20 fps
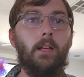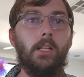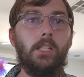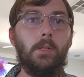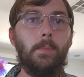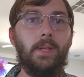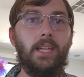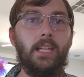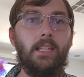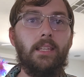
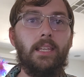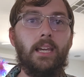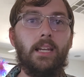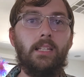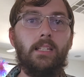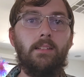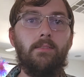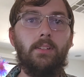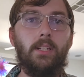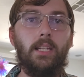To begin the
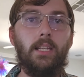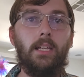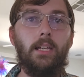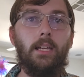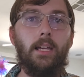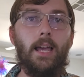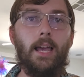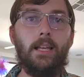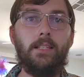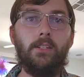activity,
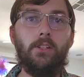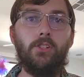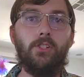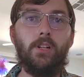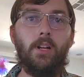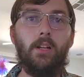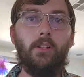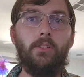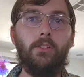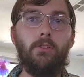ask your
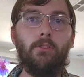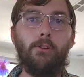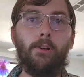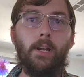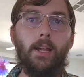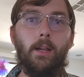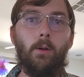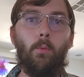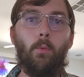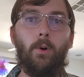child to
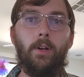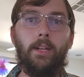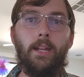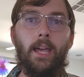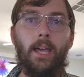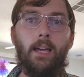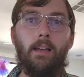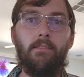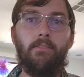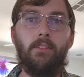create
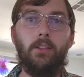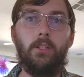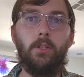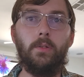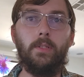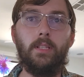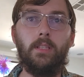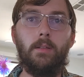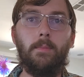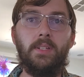1/2
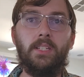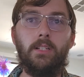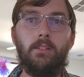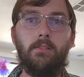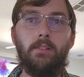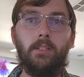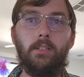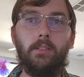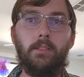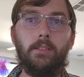using the
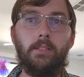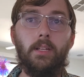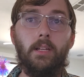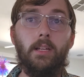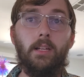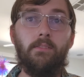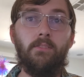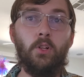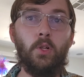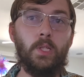materials.
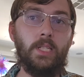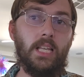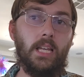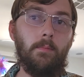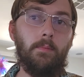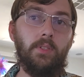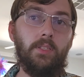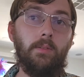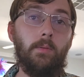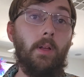For
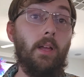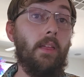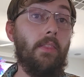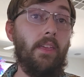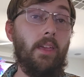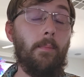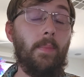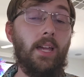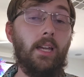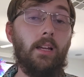example,
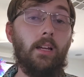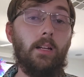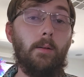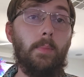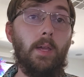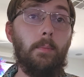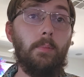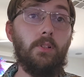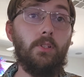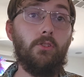they might cut a
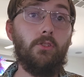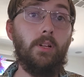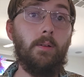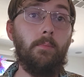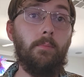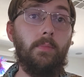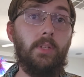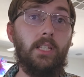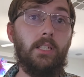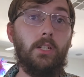paper strip
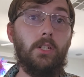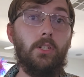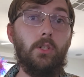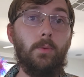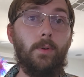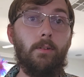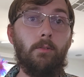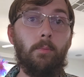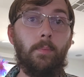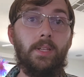into 2
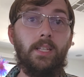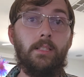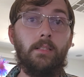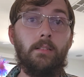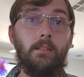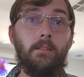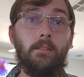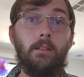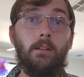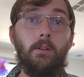equal
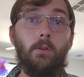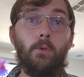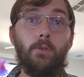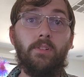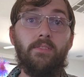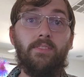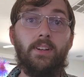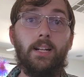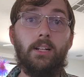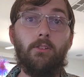pieces or
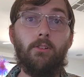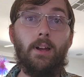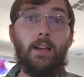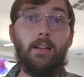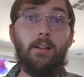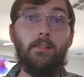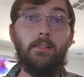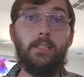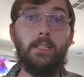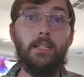divide
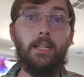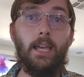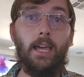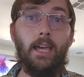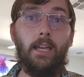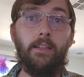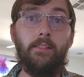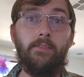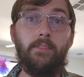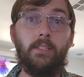crackers into
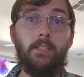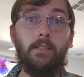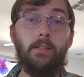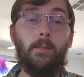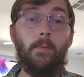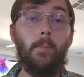halves.